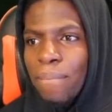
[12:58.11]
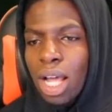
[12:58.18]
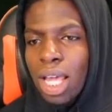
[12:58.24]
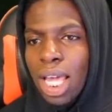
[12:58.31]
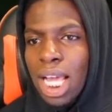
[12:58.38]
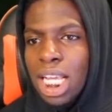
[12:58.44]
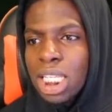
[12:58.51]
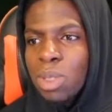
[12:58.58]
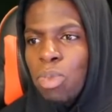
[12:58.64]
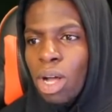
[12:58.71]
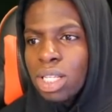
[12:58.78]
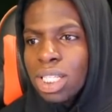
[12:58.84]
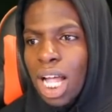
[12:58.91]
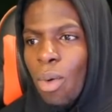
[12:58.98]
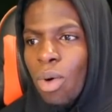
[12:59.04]
Our key
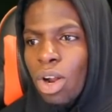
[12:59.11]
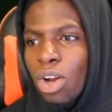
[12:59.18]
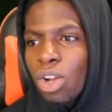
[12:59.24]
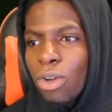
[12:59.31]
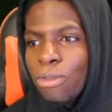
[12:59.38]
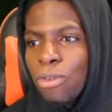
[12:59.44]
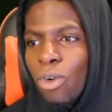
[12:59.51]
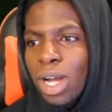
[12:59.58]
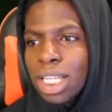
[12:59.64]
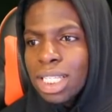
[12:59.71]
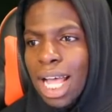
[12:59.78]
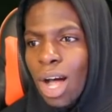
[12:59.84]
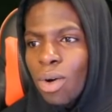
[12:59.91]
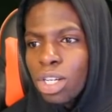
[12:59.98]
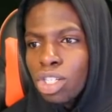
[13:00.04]
spots that I want to look for
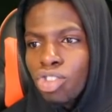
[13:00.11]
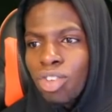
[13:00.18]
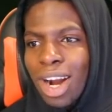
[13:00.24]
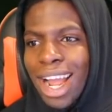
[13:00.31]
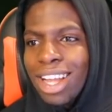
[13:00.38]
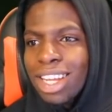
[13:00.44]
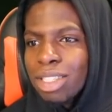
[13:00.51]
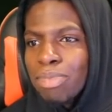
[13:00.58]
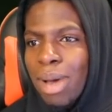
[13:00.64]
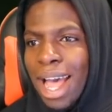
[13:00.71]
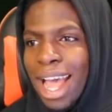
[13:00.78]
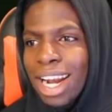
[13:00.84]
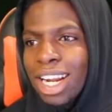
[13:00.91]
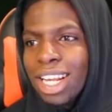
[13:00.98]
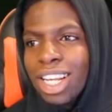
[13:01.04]
is our strikers,
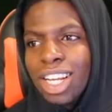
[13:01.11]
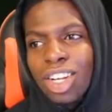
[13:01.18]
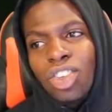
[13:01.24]
man.